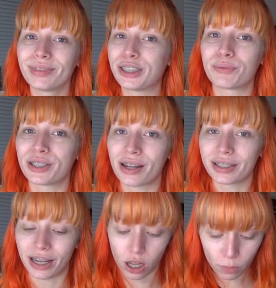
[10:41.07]
these weren't
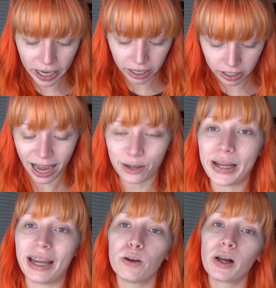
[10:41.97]
on sale. Oh wait, yeah,
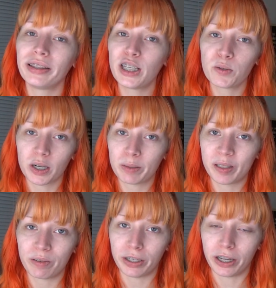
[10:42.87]
okay. Well, these weren't
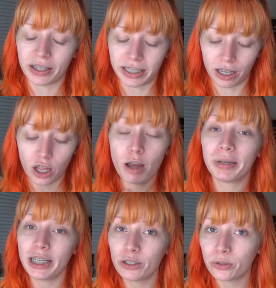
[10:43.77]
specifically on sale,
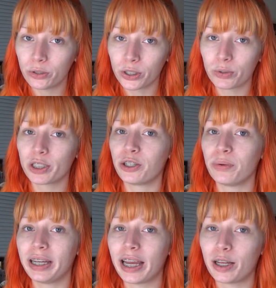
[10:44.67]
but Eco Tools was
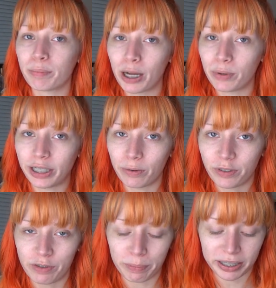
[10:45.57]
doing a buy one, get
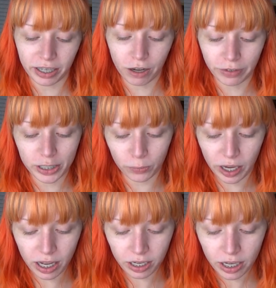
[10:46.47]
one 50% off as
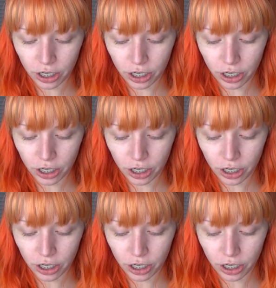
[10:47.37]
well.